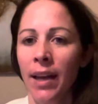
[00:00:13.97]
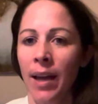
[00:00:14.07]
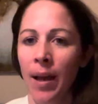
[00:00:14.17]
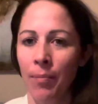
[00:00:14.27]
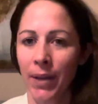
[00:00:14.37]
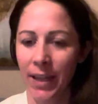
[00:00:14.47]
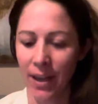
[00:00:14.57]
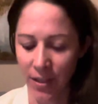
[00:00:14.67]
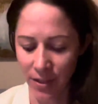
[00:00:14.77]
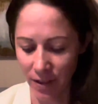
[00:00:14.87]
by
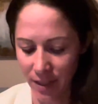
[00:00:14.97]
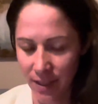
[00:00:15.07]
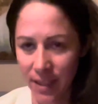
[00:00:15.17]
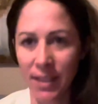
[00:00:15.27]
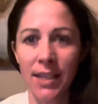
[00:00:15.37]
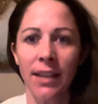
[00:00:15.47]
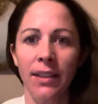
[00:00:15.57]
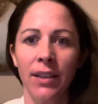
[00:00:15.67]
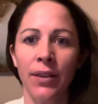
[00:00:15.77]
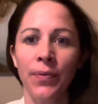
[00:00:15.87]
Gary Douglas and Dane
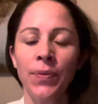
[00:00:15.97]
here.